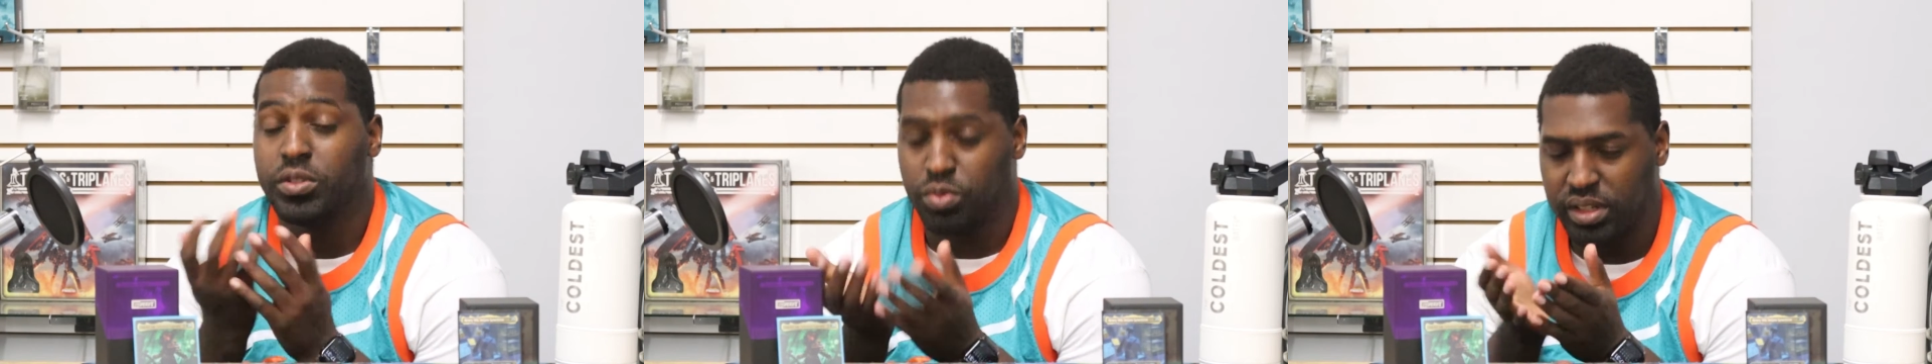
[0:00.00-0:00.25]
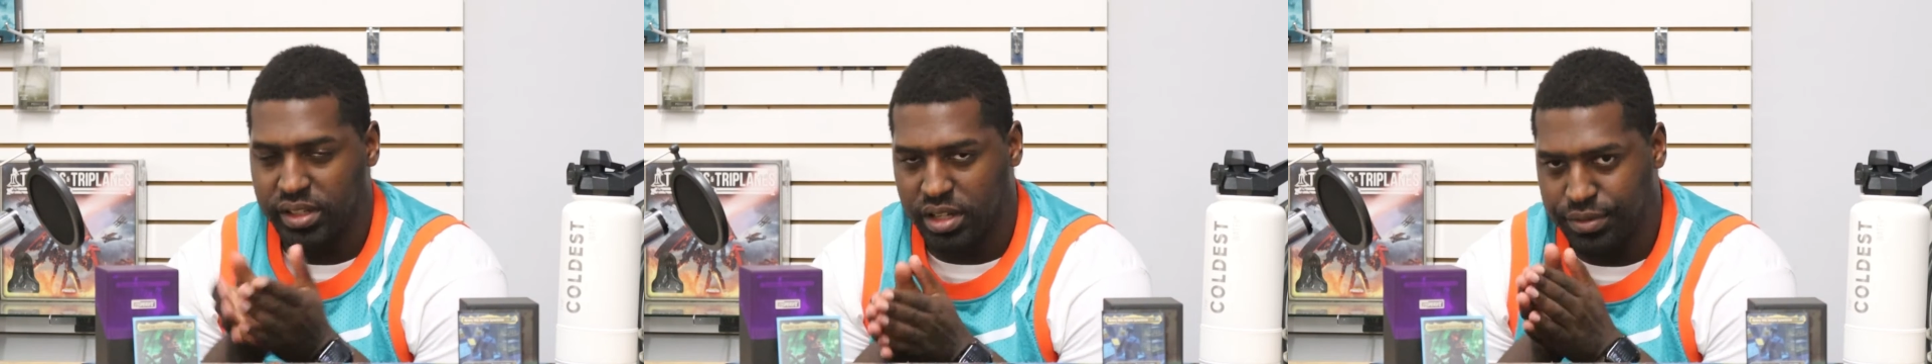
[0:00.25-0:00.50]
he's
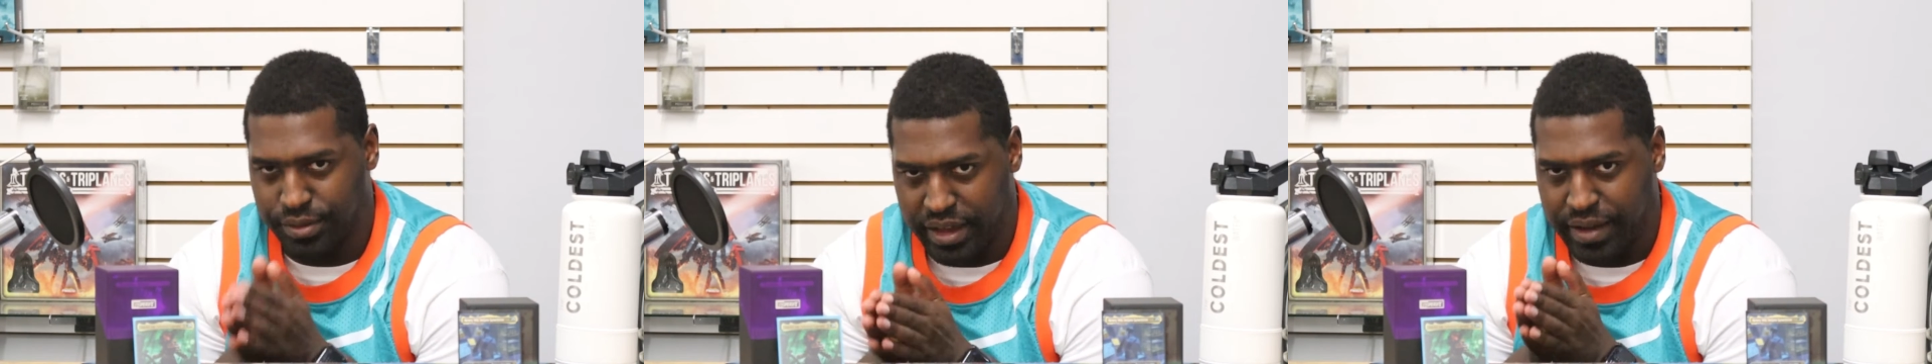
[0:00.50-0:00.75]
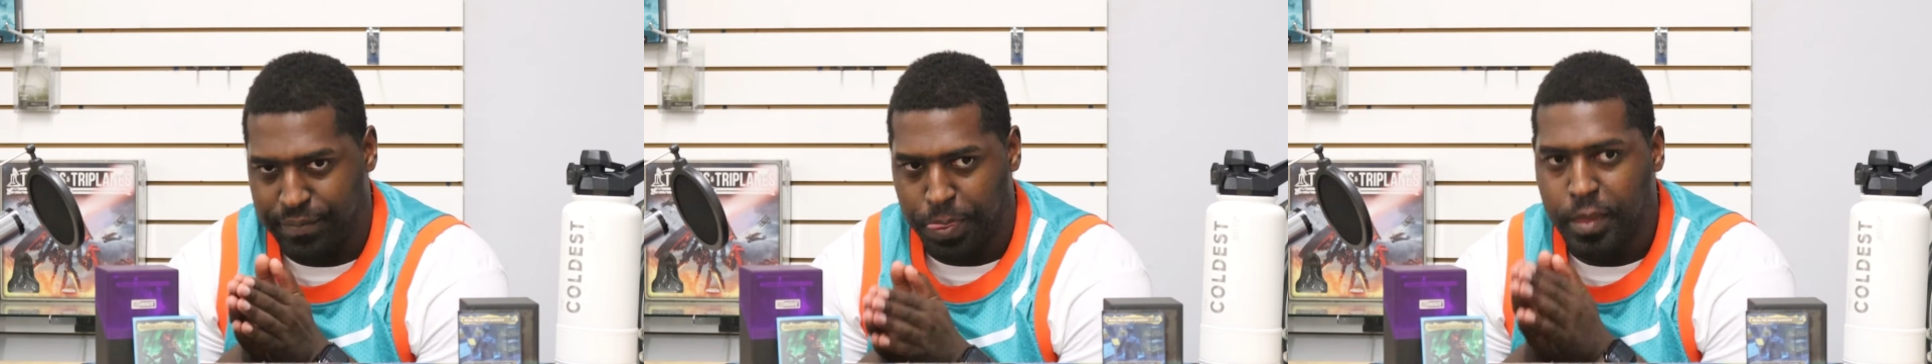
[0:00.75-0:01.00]
really good for
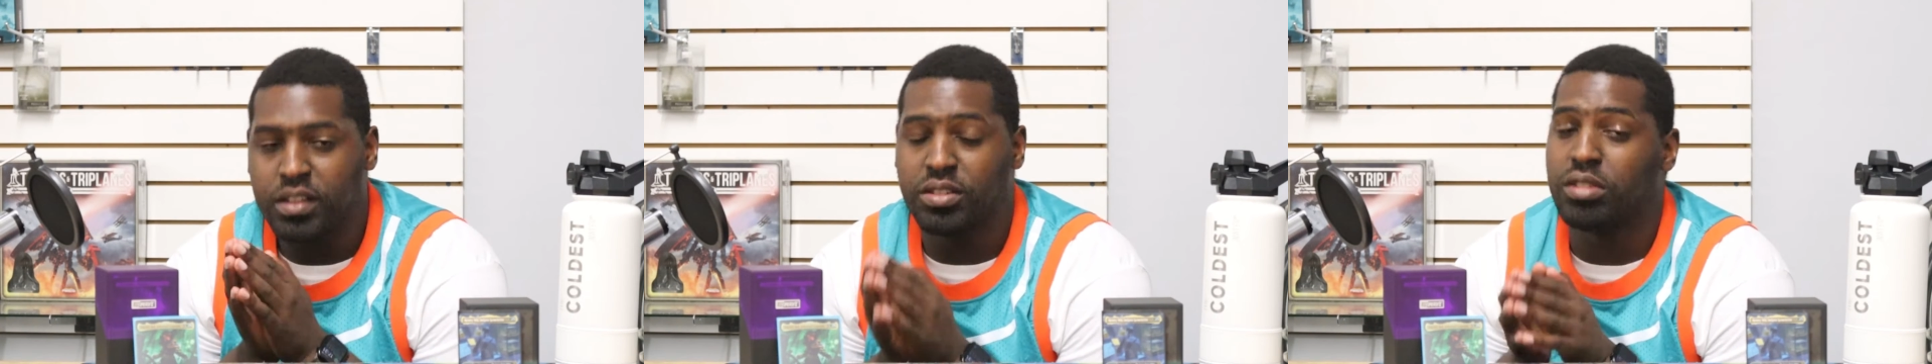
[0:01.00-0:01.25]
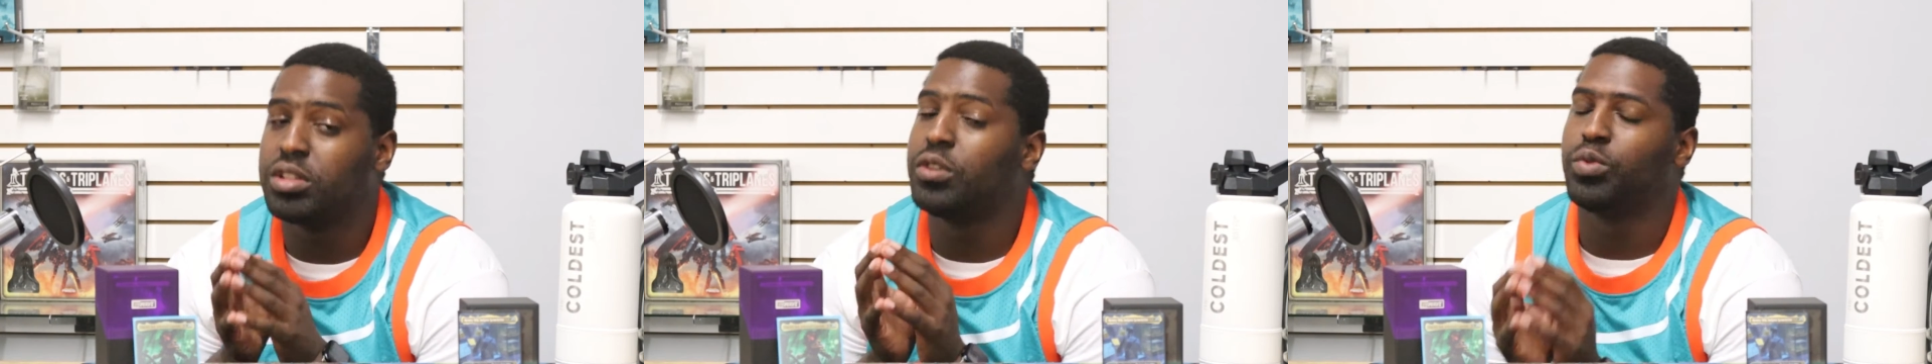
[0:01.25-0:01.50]
that. He's
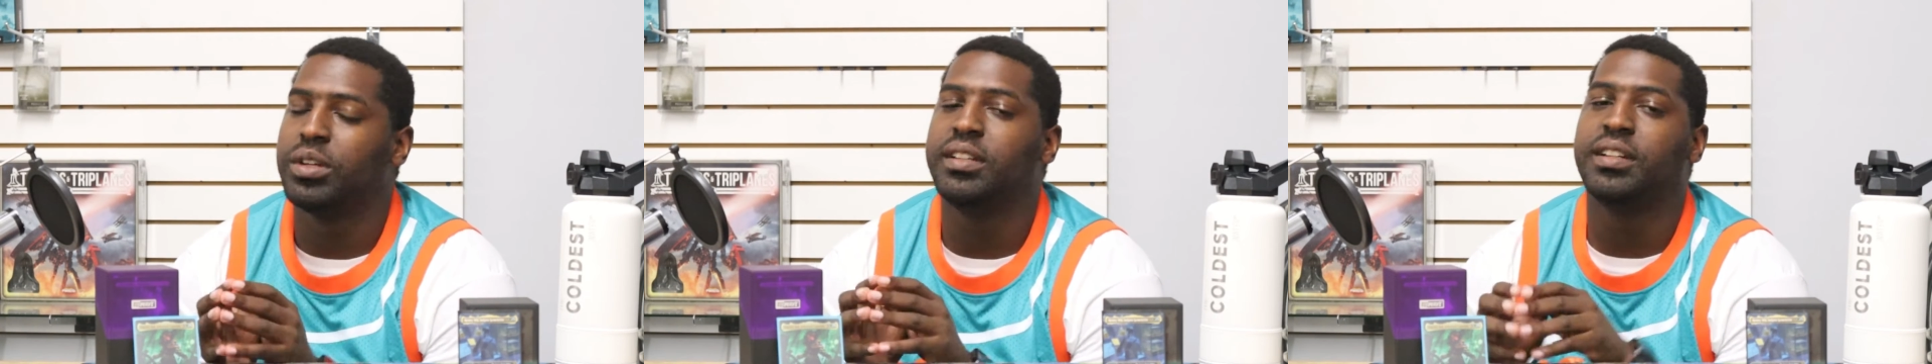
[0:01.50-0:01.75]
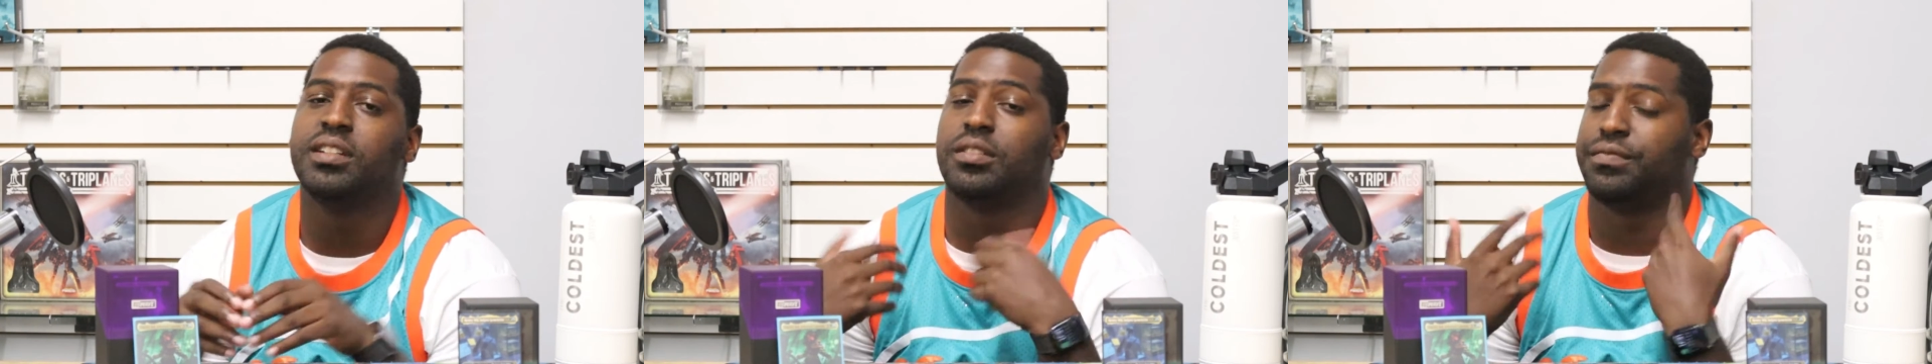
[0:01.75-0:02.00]
also really
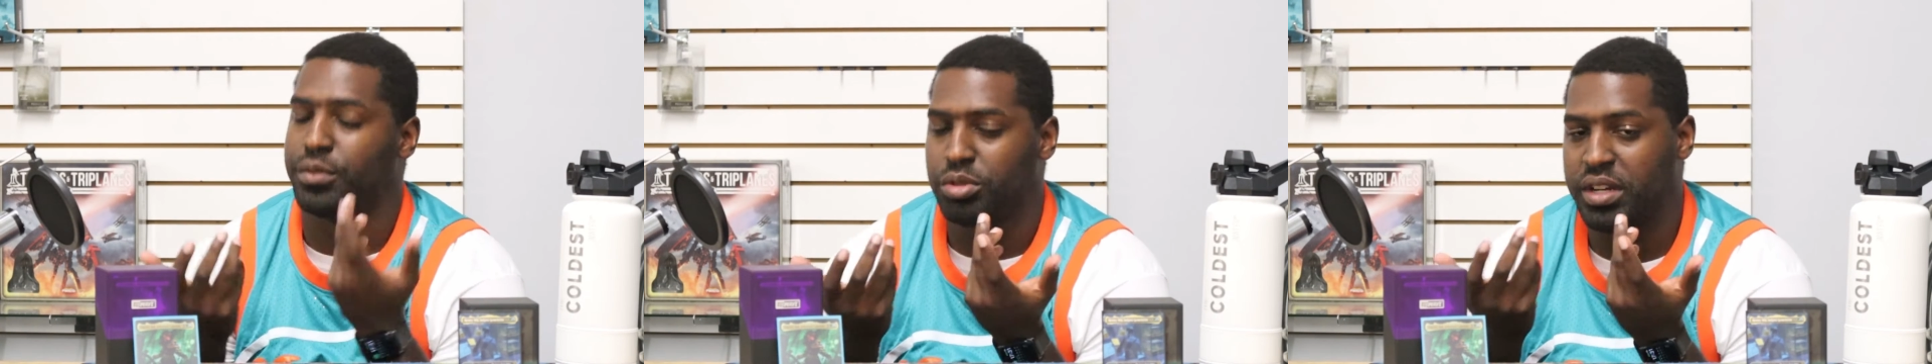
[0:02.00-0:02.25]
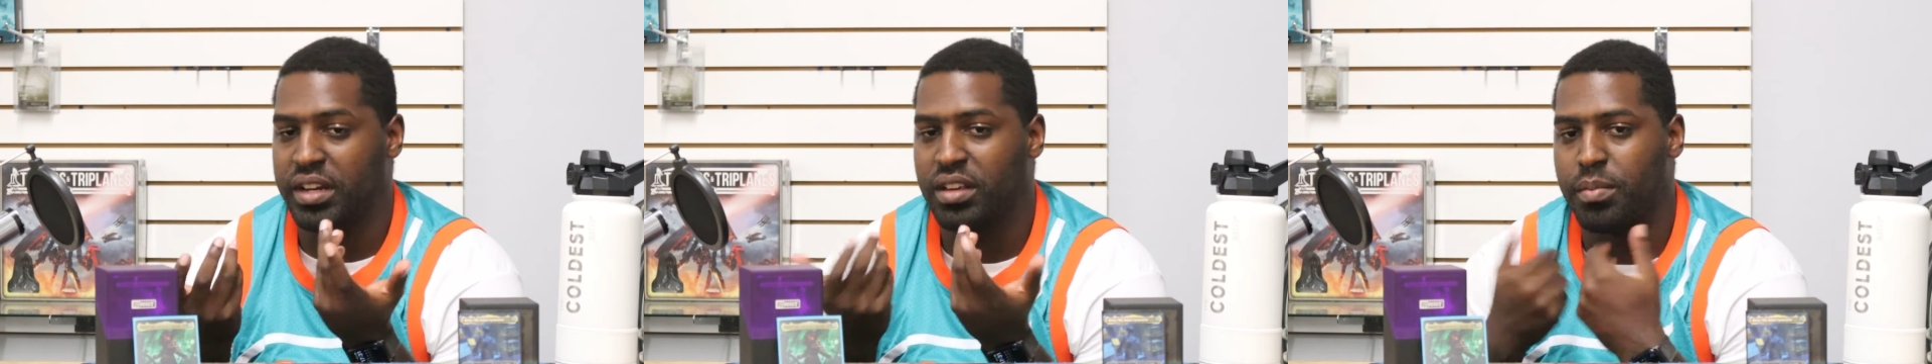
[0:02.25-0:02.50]
good as a food
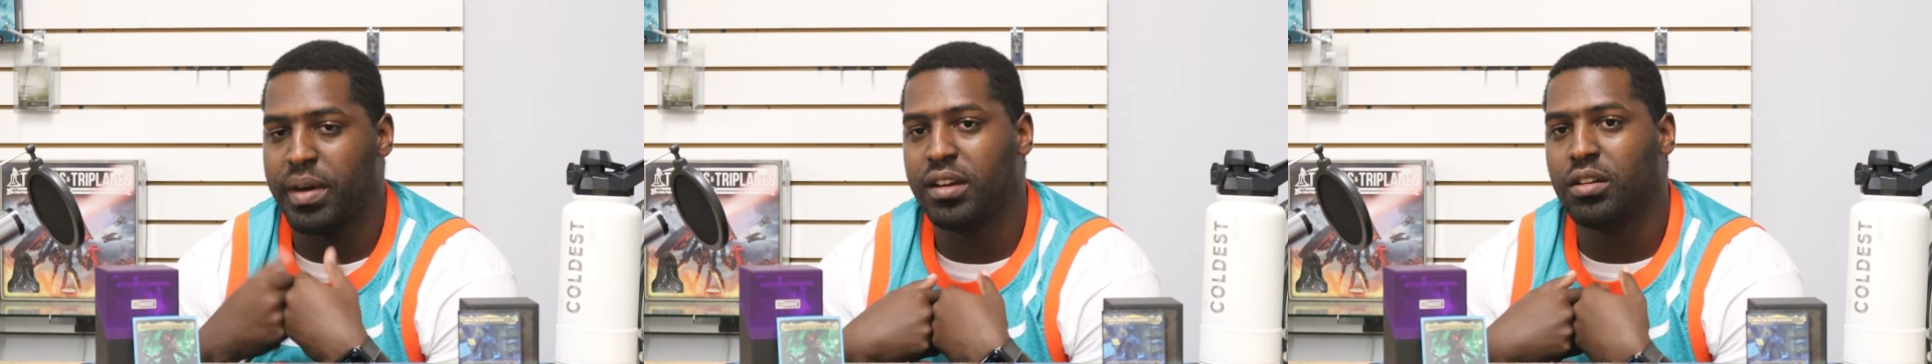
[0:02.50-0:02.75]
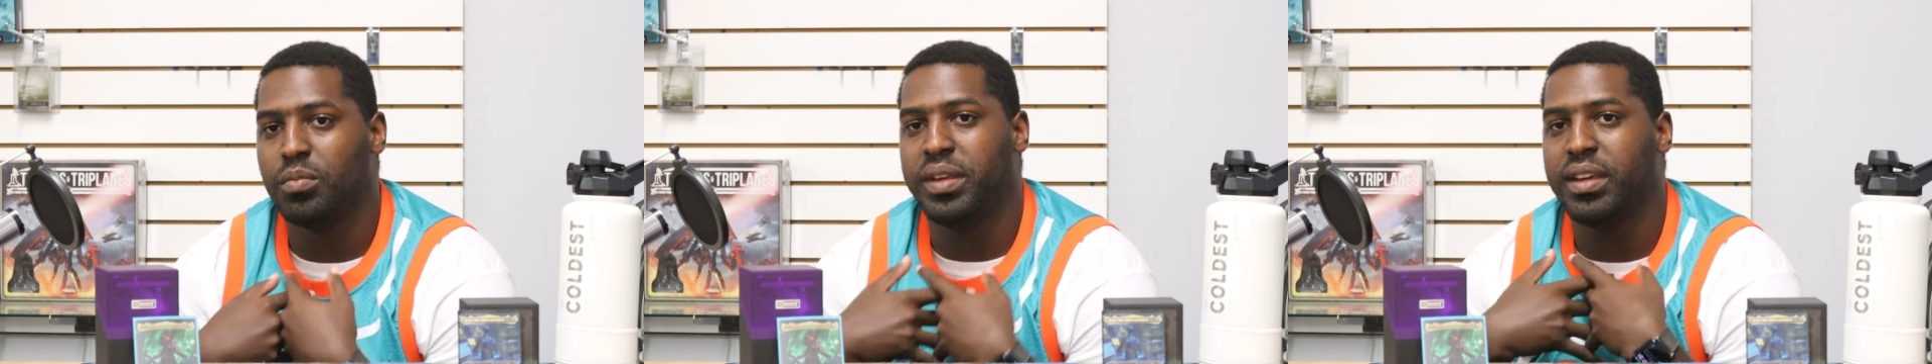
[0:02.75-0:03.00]
chain
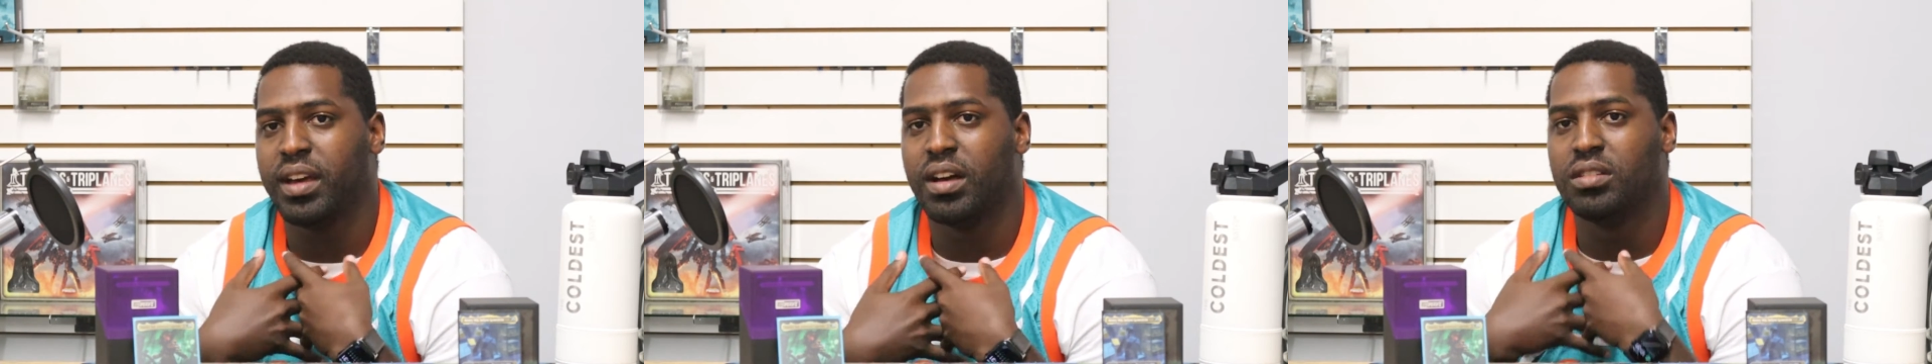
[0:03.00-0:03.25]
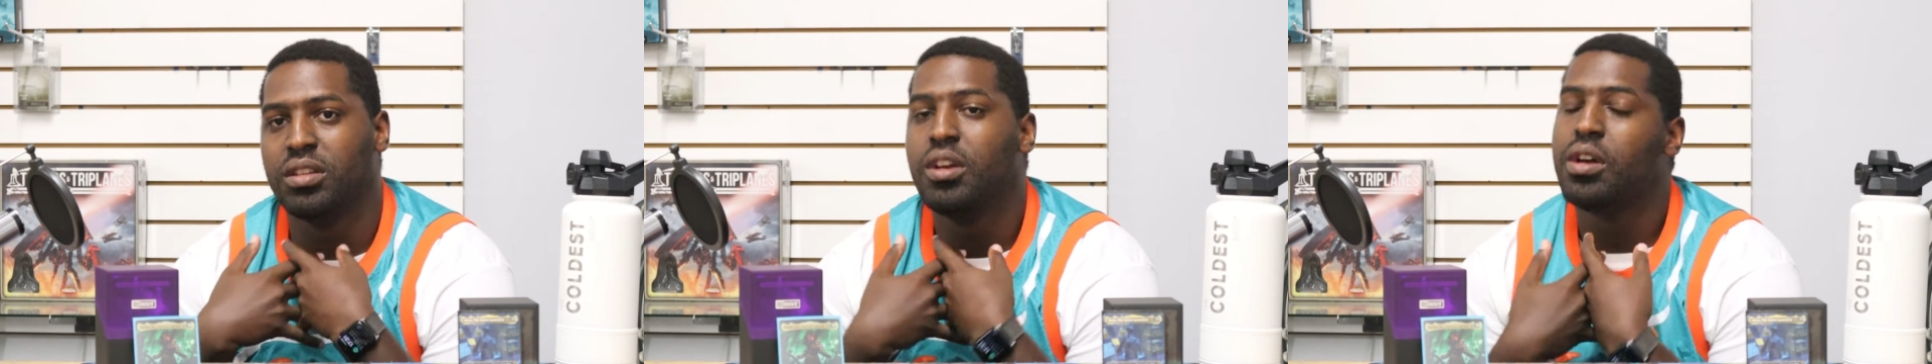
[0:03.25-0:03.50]
commander because